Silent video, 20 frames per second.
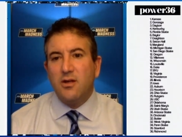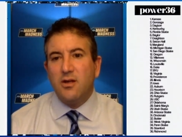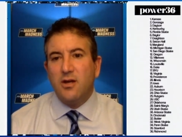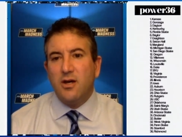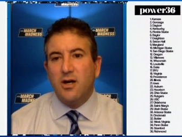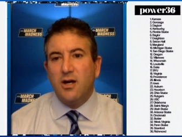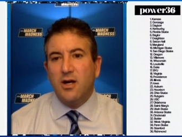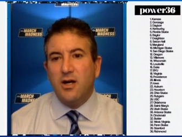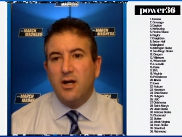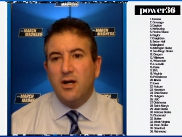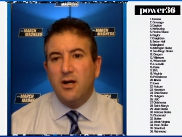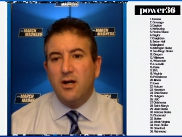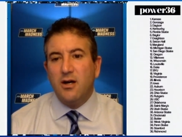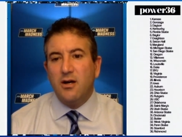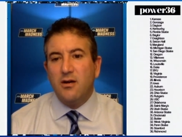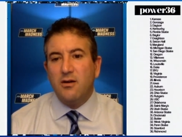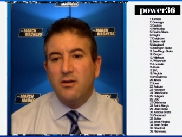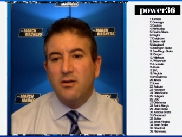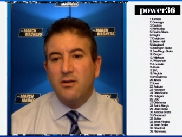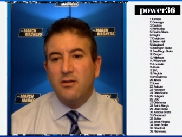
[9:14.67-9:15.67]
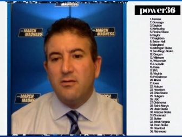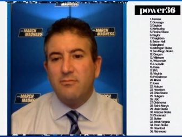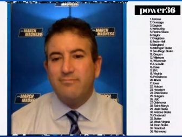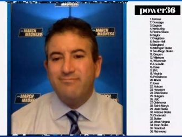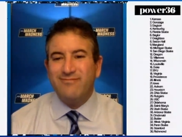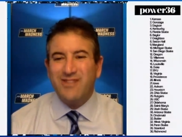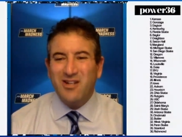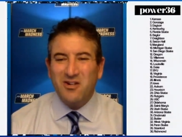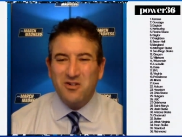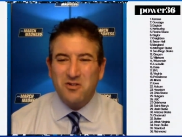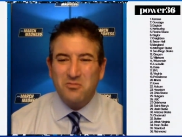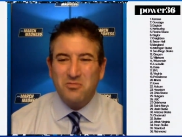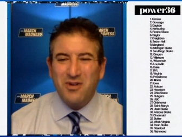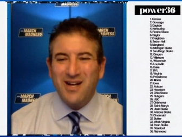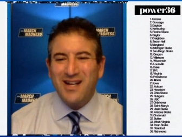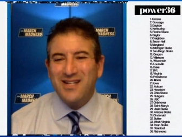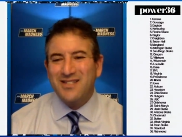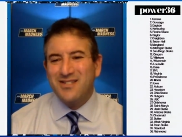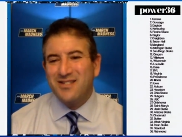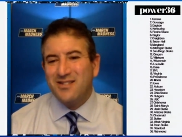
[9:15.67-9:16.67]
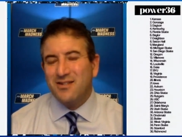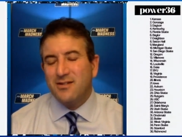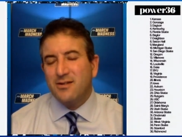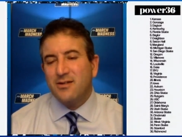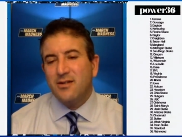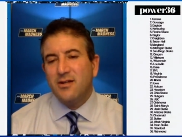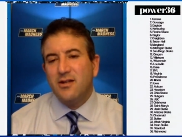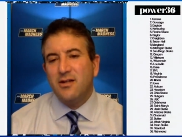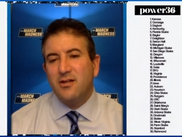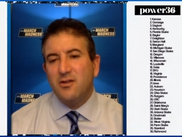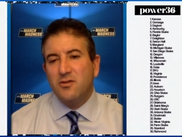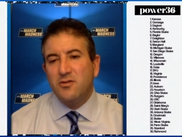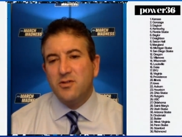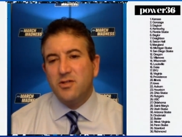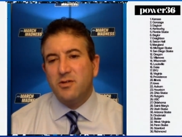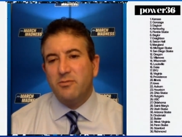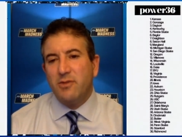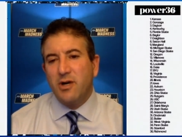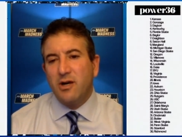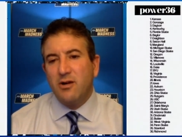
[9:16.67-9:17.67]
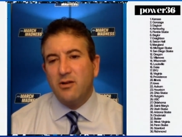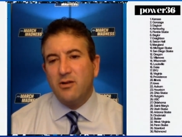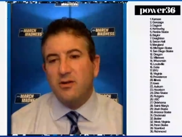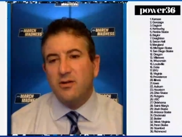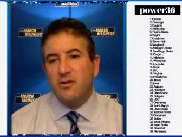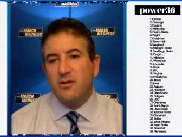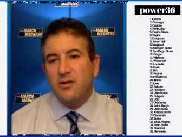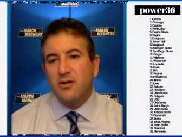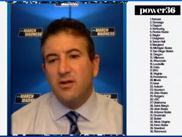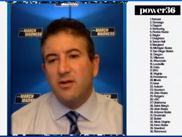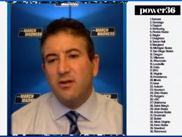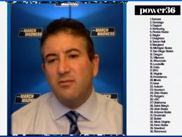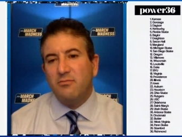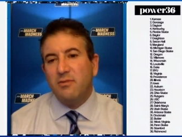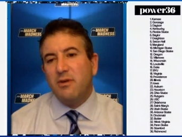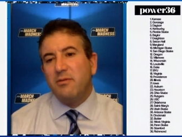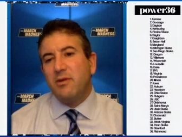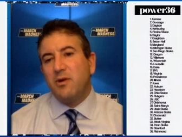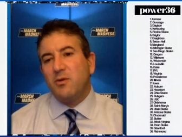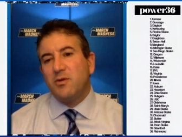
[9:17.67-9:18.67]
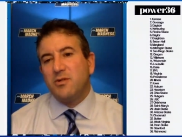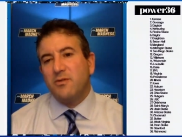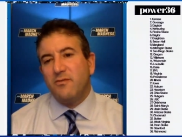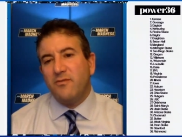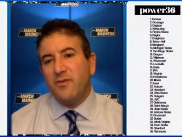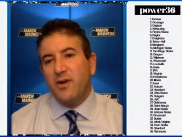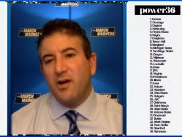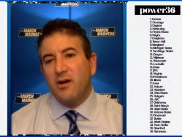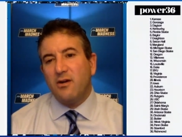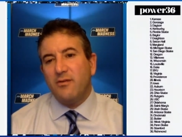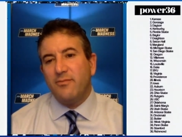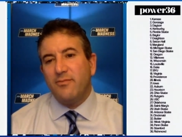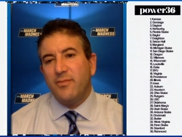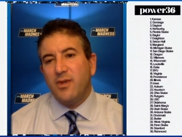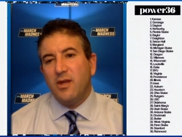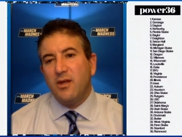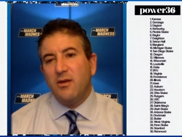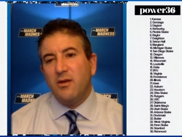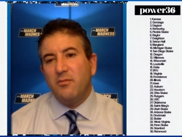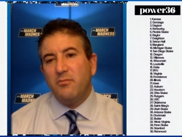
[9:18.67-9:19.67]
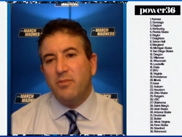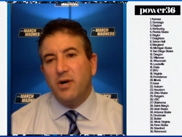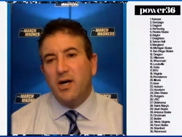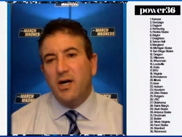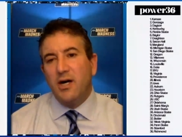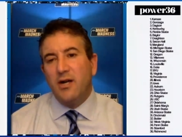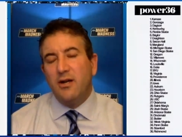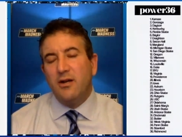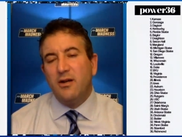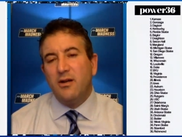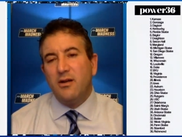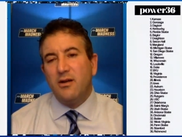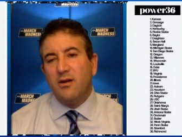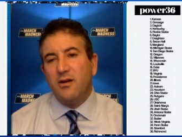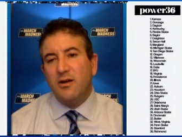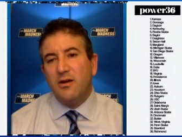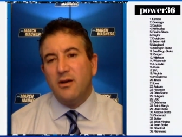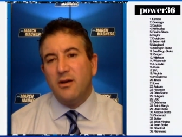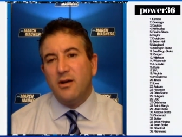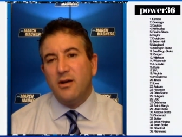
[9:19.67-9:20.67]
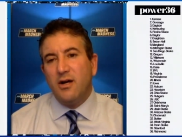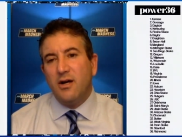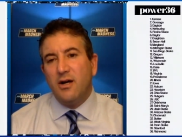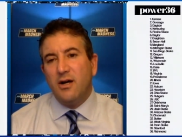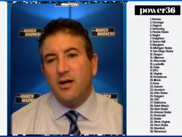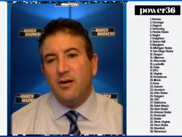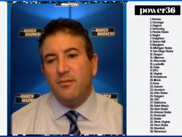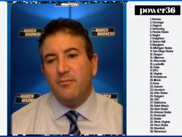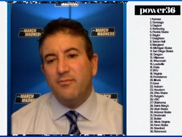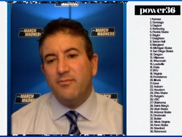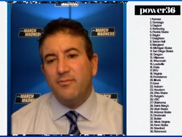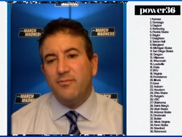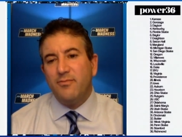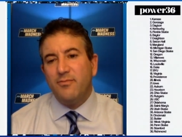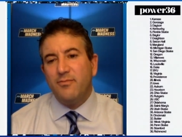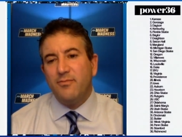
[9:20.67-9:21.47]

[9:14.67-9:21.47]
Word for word: Uh, you know, Nebraska losing to Maryland. Maybe that wasn't fair, but um,